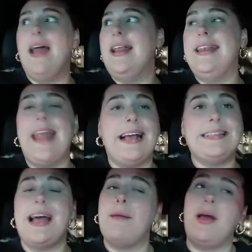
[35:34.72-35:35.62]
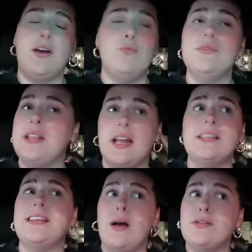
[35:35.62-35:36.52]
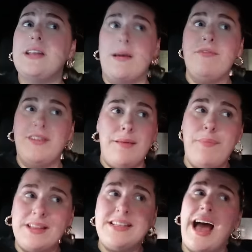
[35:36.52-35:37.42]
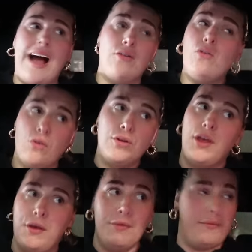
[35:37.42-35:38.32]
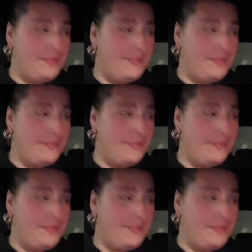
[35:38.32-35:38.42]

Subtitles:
next time I come to Nana's house and I'm feeling better, I'll call you.